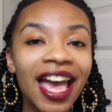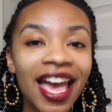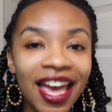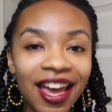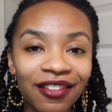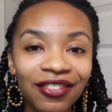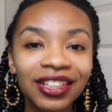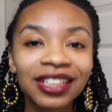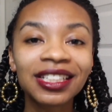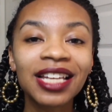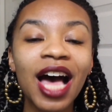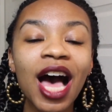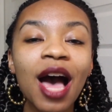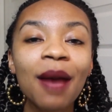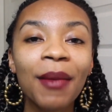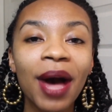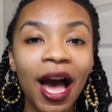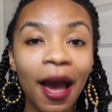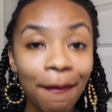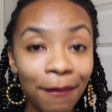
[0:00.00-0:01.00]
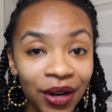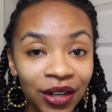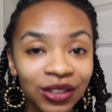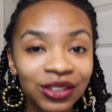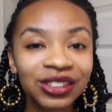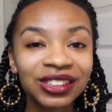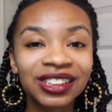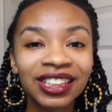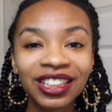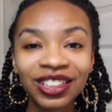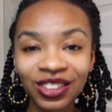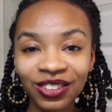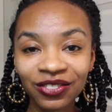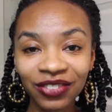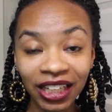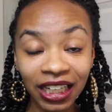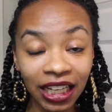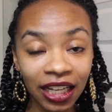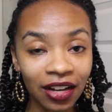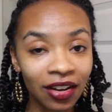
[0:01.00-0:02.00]
every time I post a new
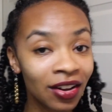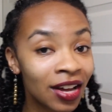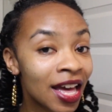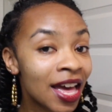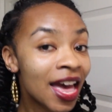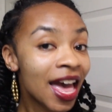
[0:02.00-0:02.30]
video.